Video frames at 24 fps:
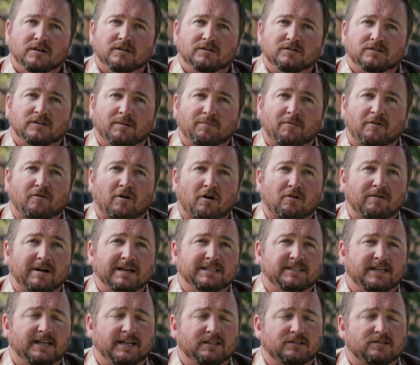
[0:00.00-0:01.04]
Some of our
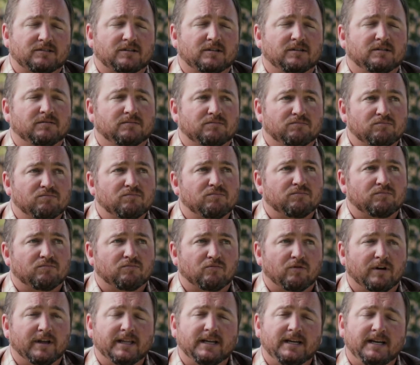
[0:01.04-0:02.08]
residents
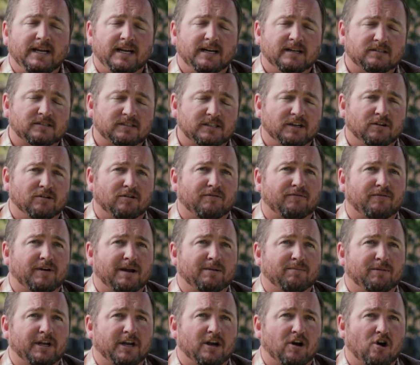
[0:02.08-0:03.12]
really need a single
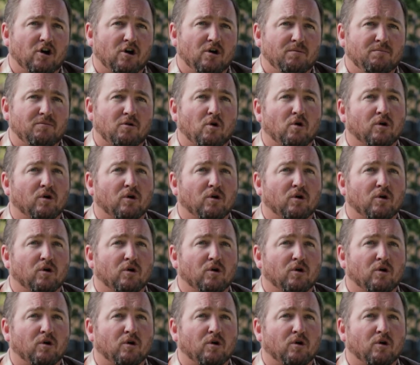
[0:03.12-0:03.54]
family home